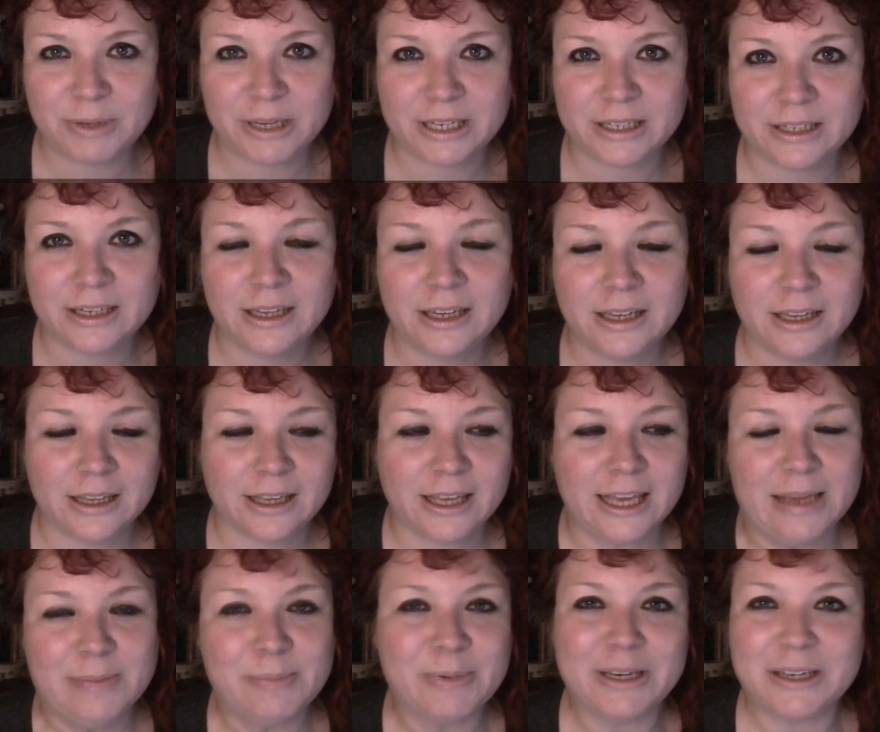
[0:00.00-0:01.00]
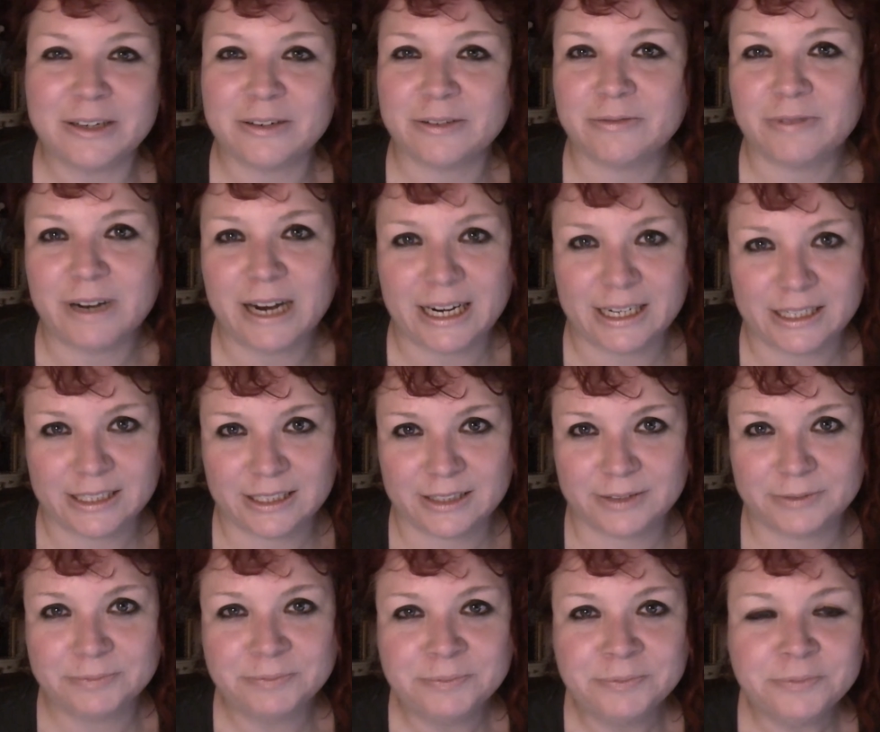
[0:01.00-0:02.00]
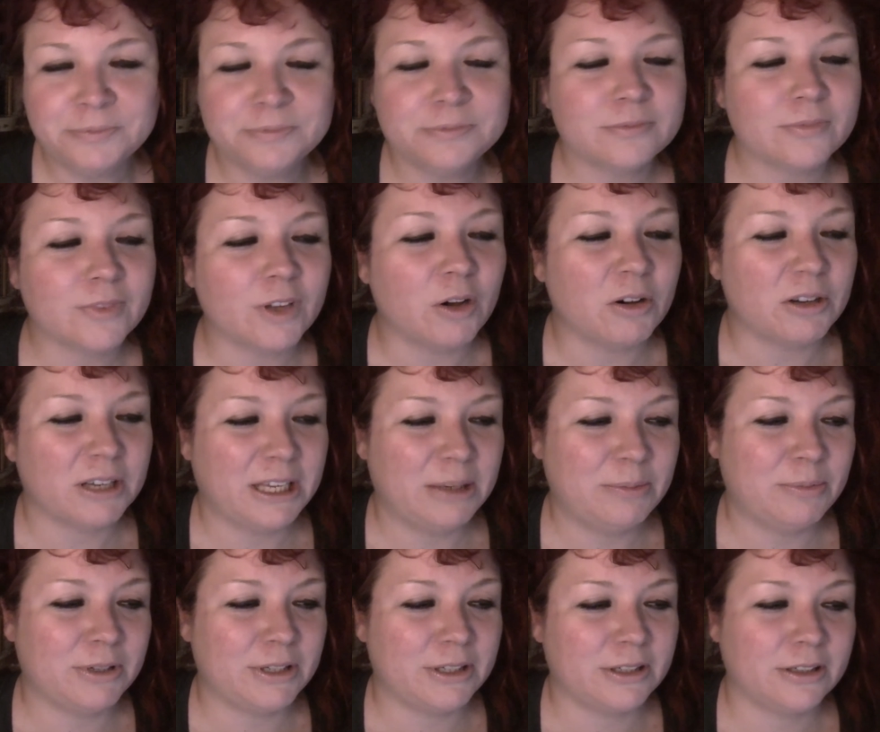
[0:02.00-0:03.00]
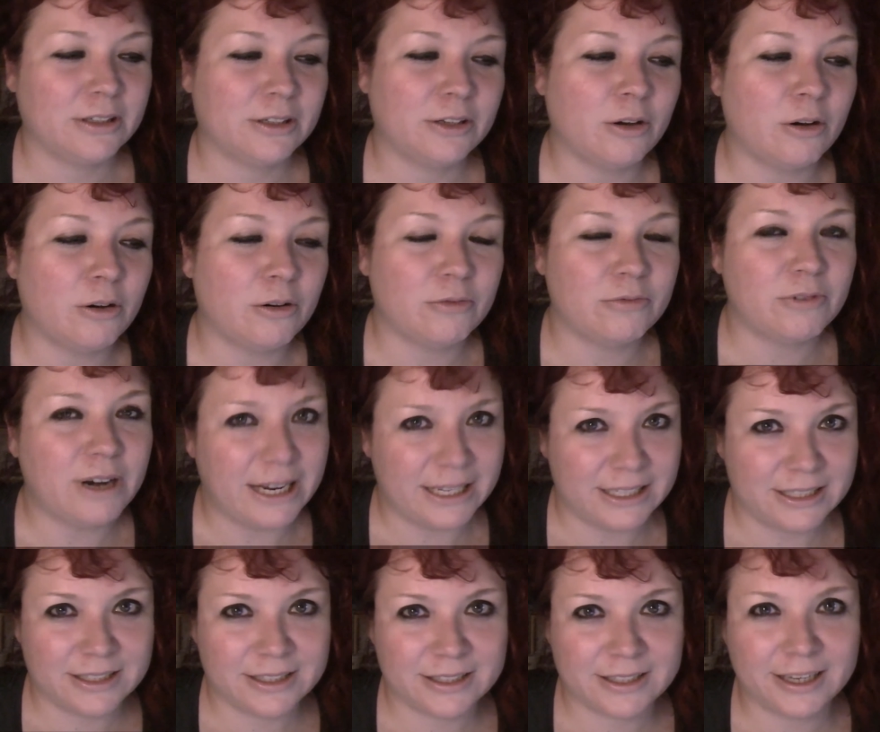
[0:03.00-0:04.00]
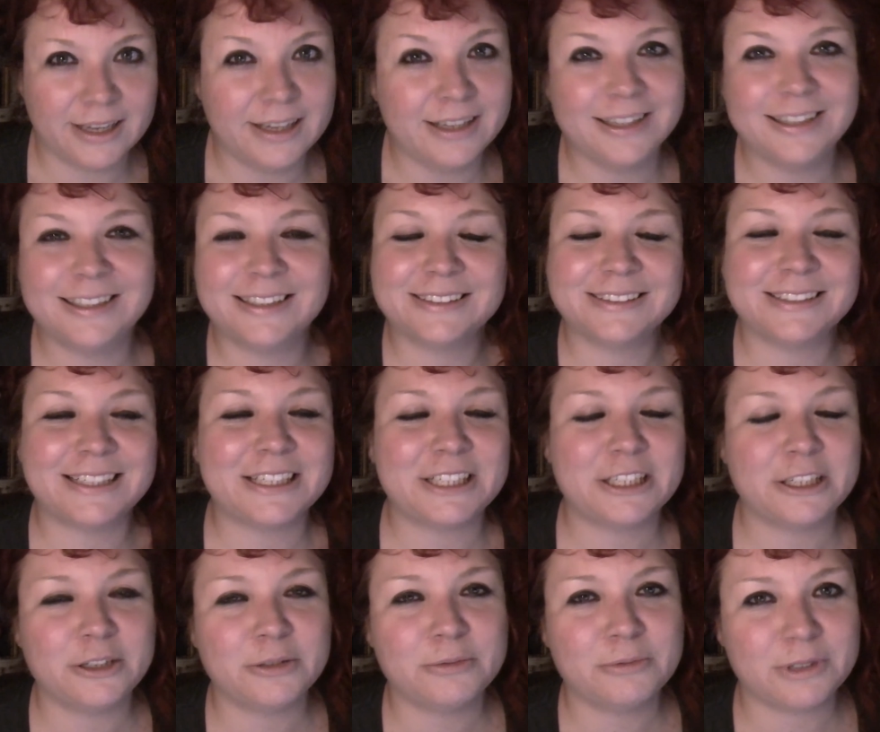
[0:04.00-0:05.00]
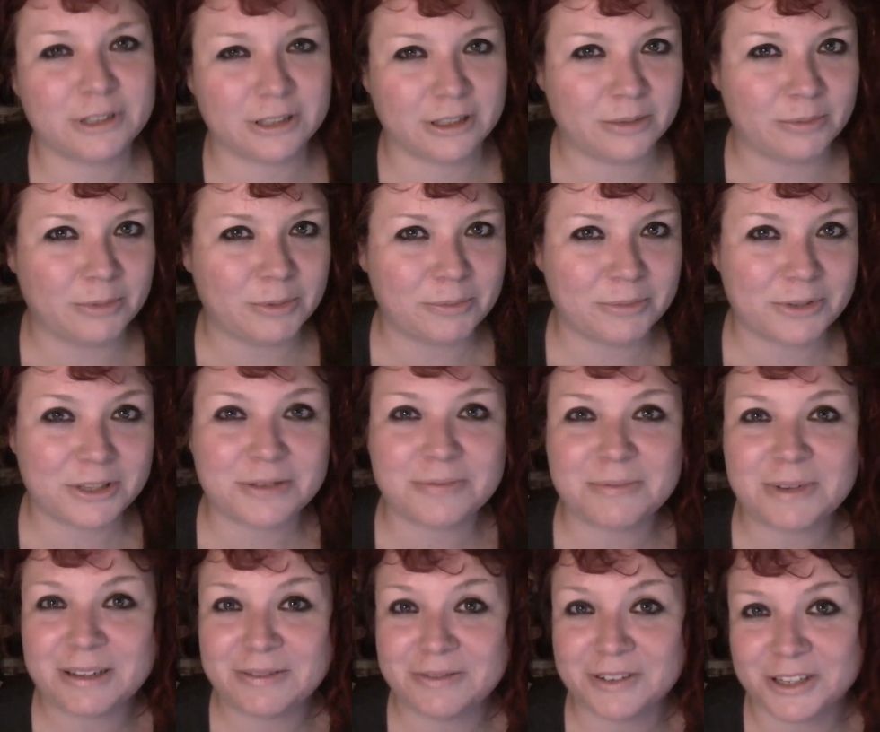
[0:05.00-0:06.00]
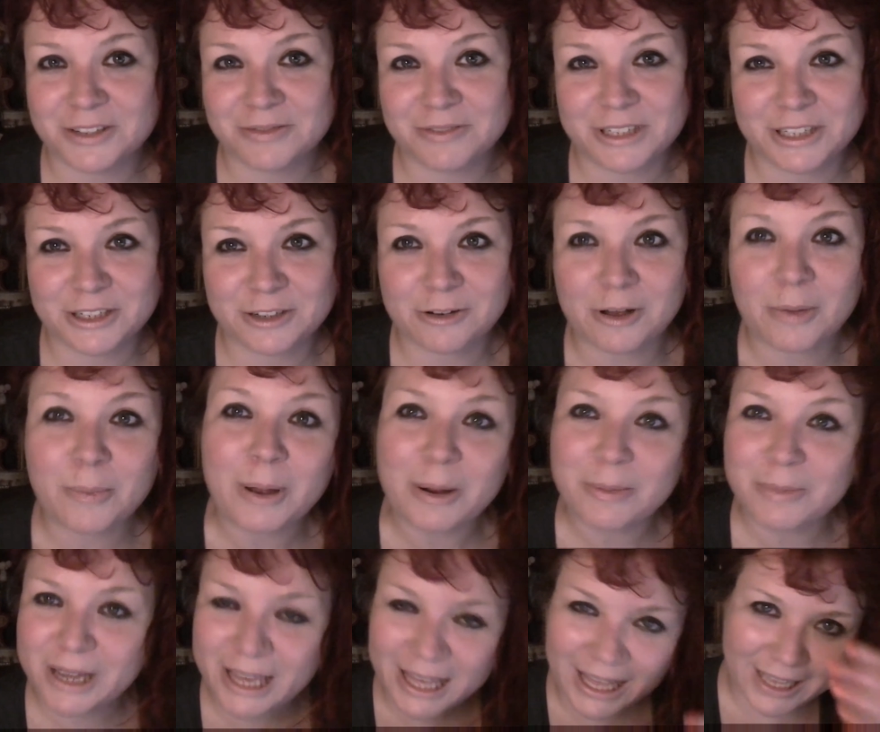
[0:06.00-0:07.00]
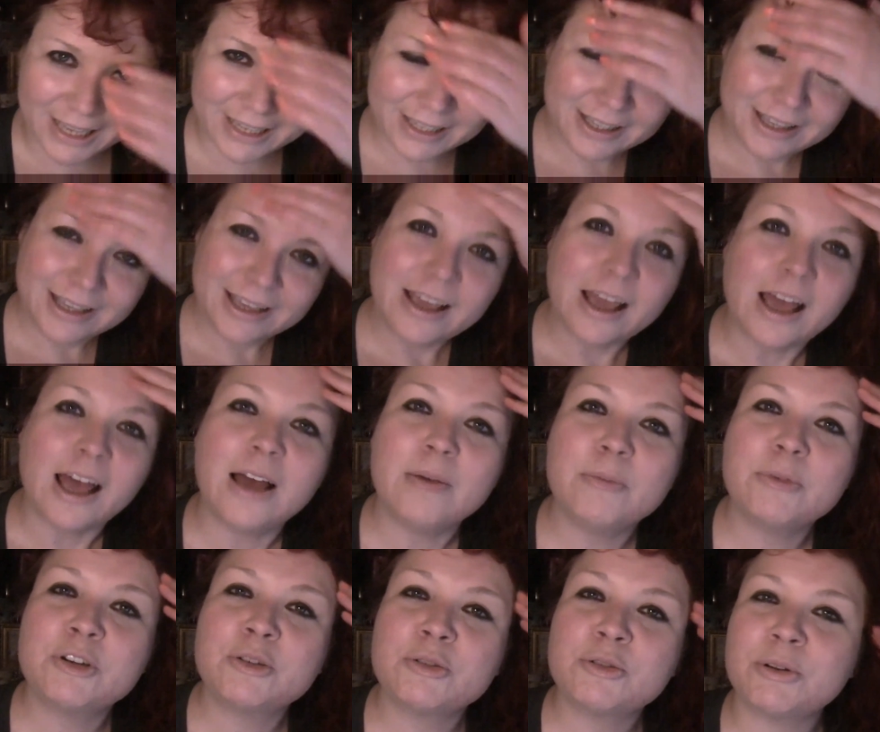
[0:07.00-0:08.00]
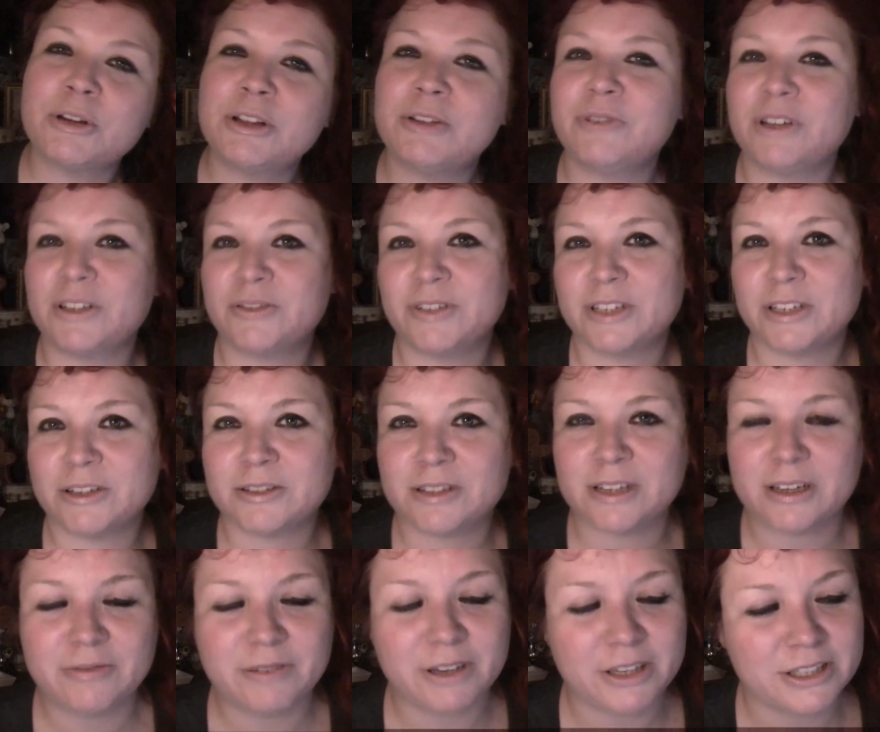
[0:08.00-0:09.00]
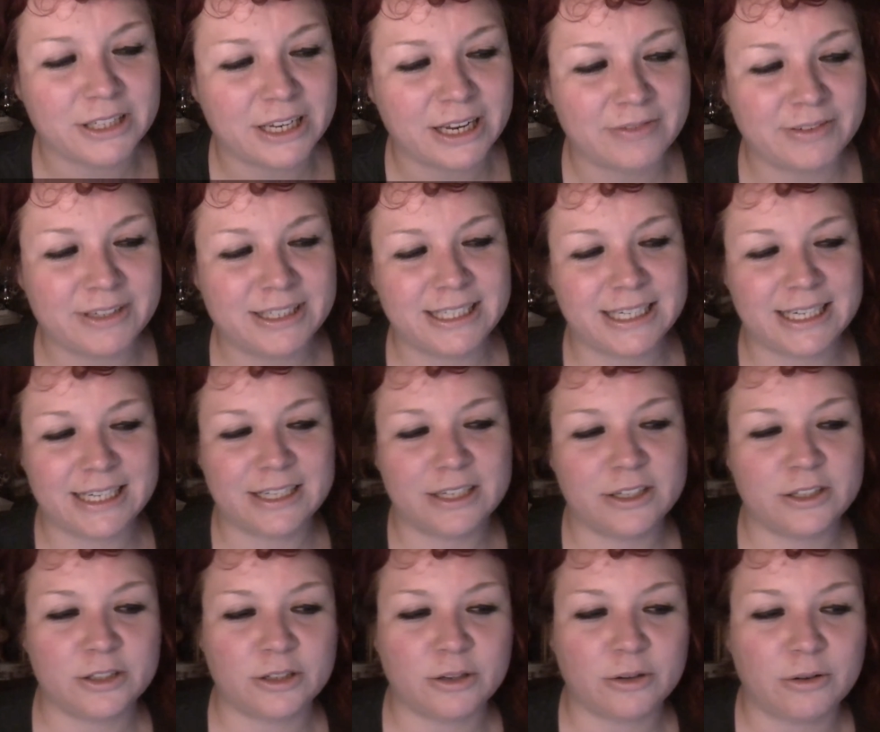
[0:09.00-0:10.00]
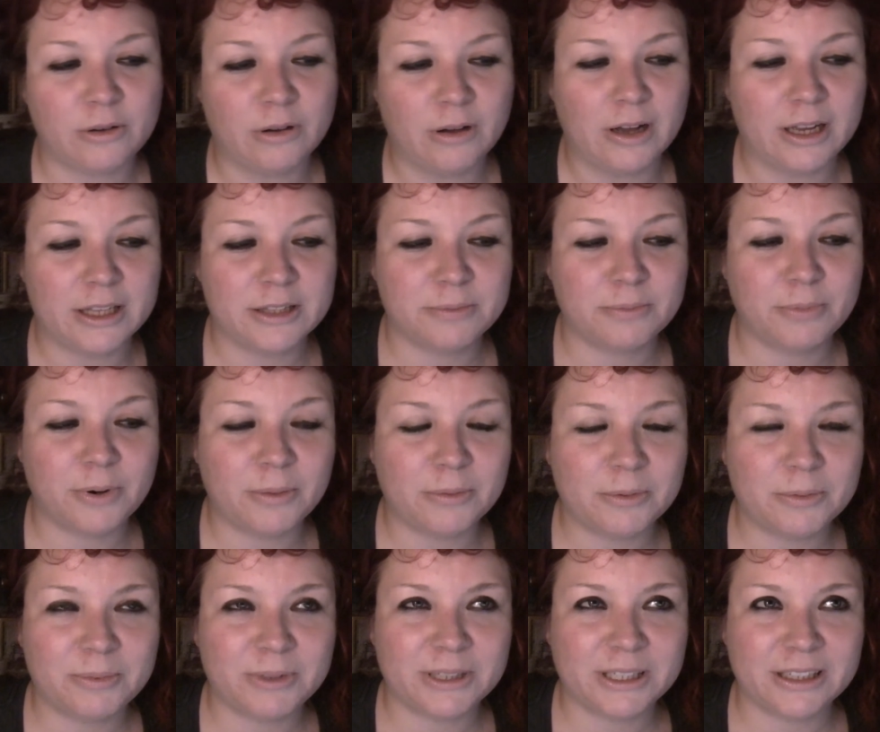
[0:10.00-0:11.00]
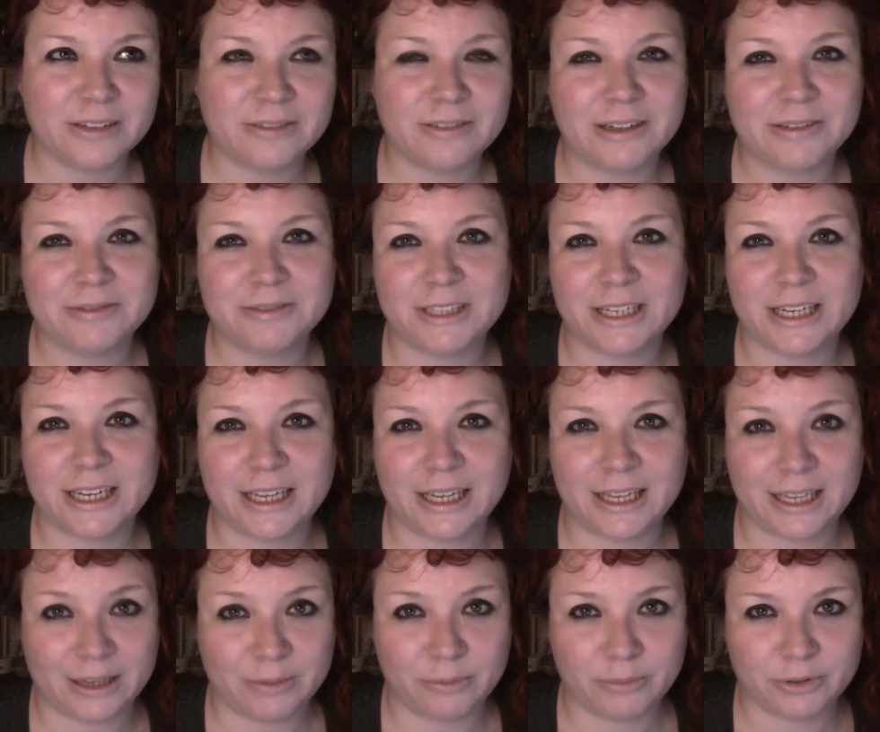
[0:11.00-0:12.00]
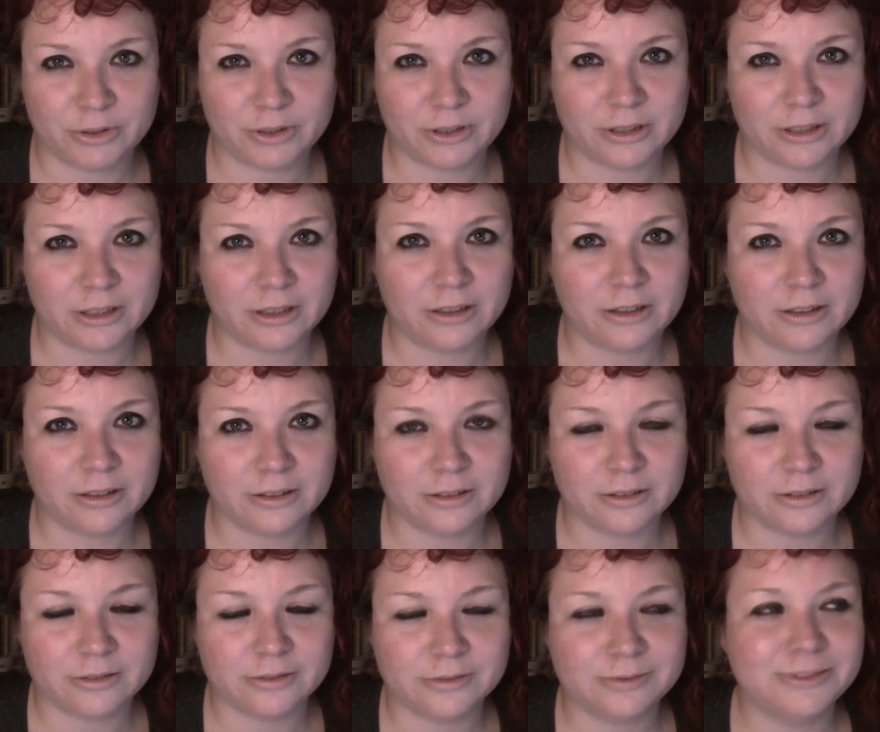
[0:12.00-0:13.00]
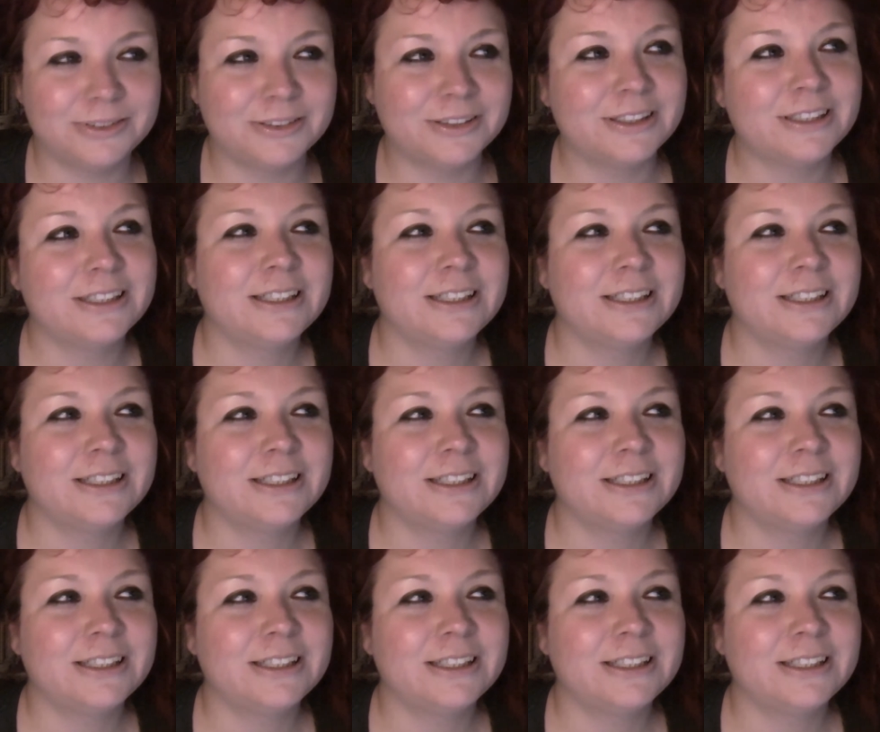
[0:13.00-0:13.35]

in keeping red or keeping your reds, then you will come up with my first video about my hair, which was one of the first videos I first ever did. So it's probably around April of